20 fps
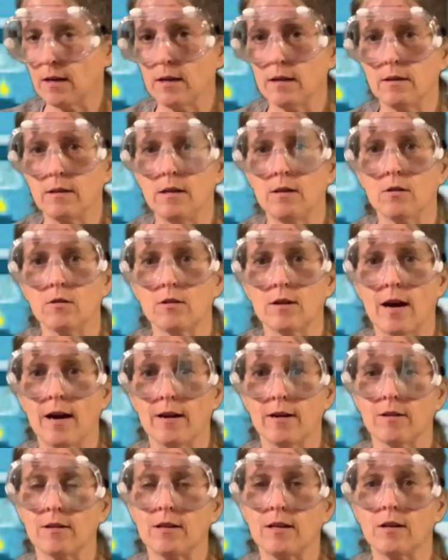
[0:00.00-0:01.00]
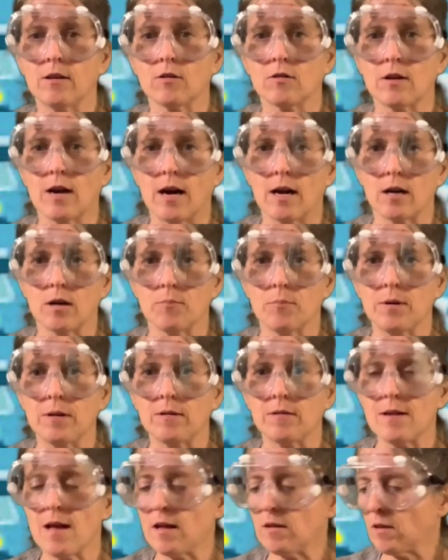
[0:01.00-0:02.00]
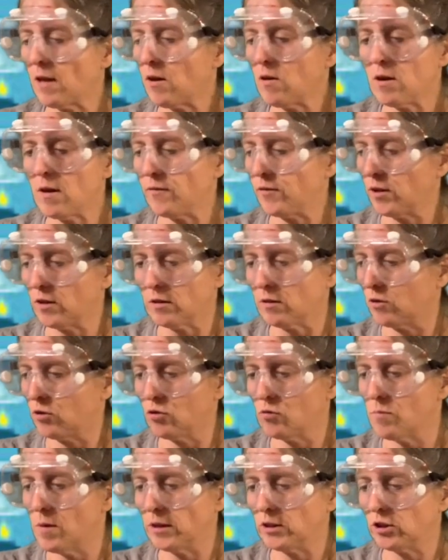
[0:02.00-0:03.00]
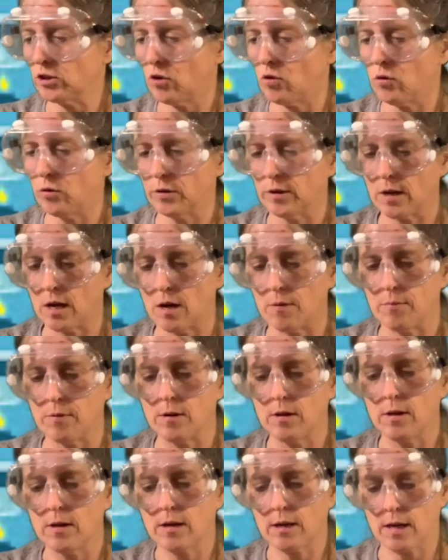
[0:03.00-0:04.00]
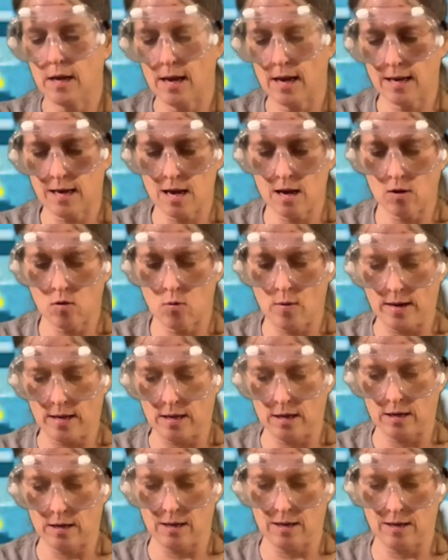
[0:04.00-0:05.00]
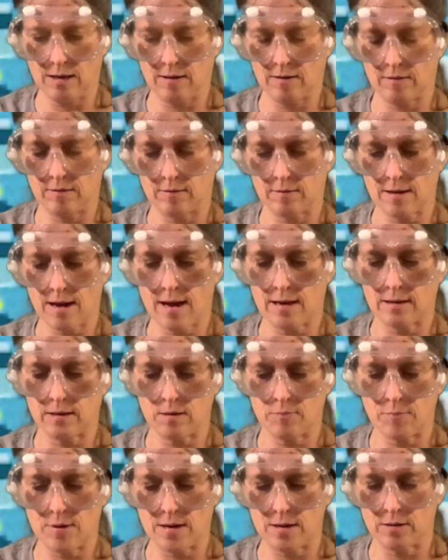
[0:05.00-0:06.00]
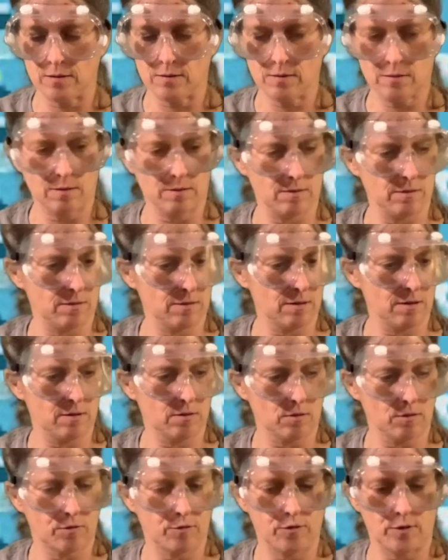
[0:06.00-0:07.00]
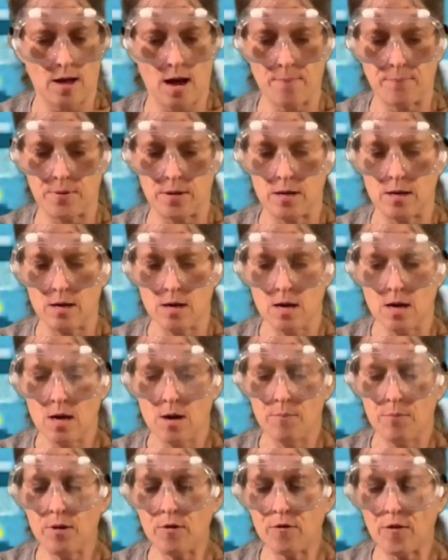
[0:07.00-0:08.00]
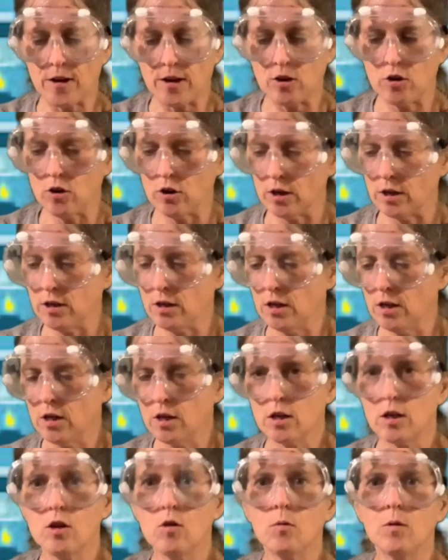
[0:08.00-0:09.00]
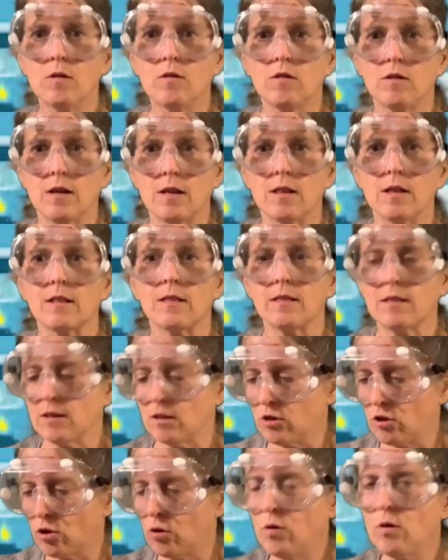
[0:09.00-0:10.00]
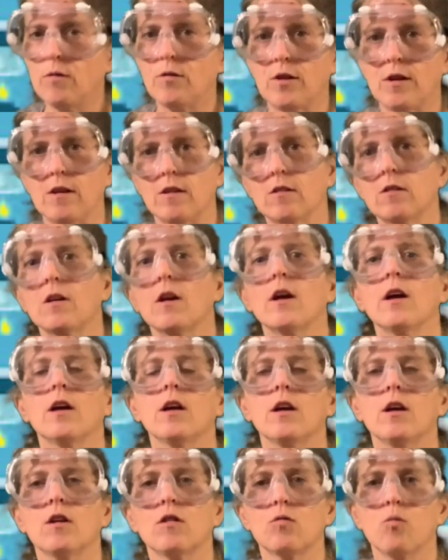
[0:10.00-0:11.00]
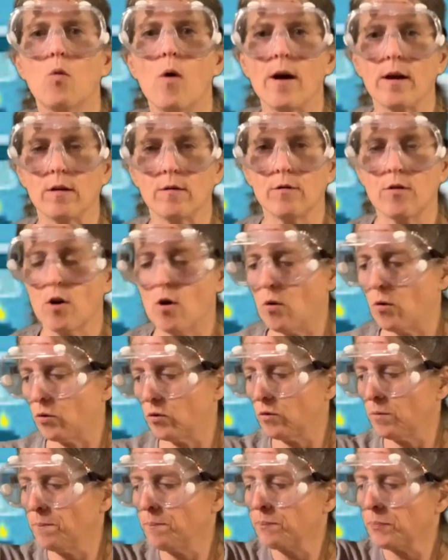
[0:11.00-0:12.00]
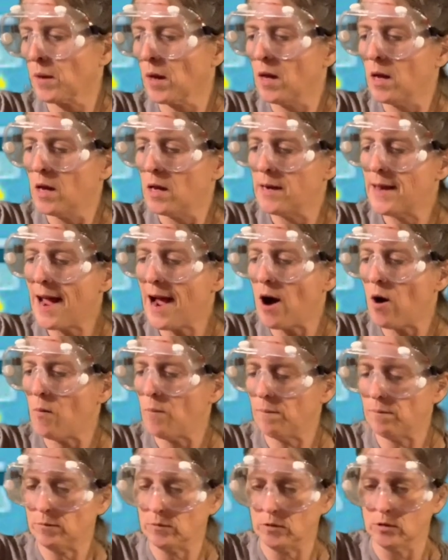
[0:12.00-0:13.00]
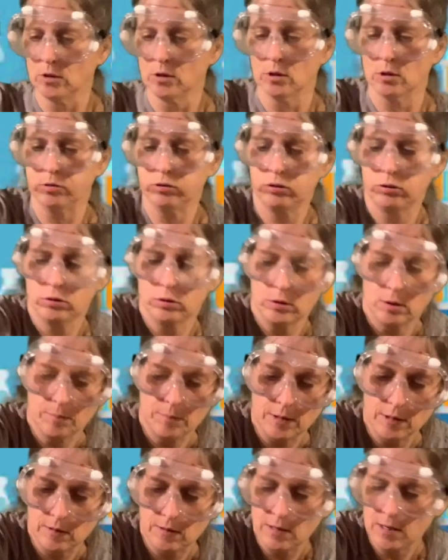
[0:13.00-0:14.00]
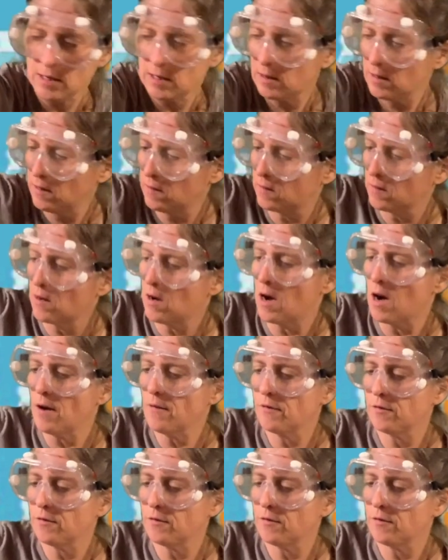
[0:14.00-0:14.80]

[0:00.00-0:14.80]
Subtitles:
Teeter-totter, teeter-totter, but it's not, I don't have to do much to hold it up. Okay, I can't quite get it exactly balanced because these are floppy, but if I could, you would see that 2 of these is one of those. Now, I'm going to take these off.